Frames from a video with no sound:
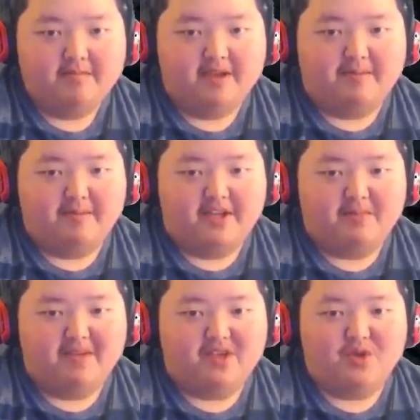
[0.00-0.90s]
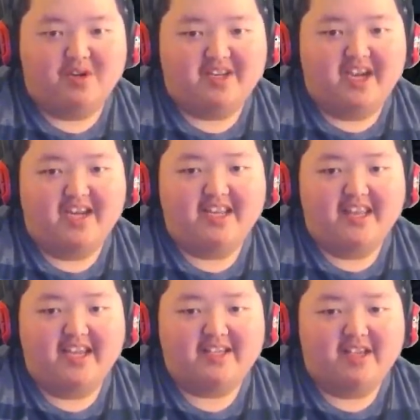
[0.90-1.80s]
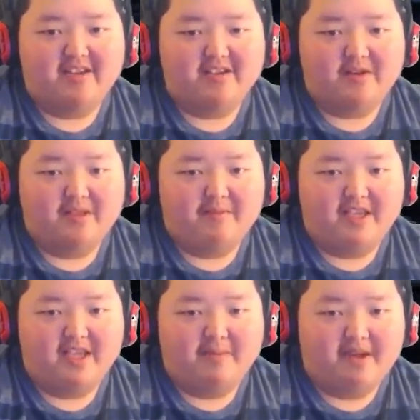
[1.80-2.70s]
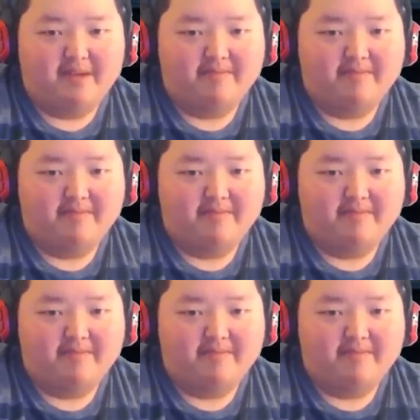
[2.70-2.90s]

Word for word: My my my short tiny legs don't let me keep up.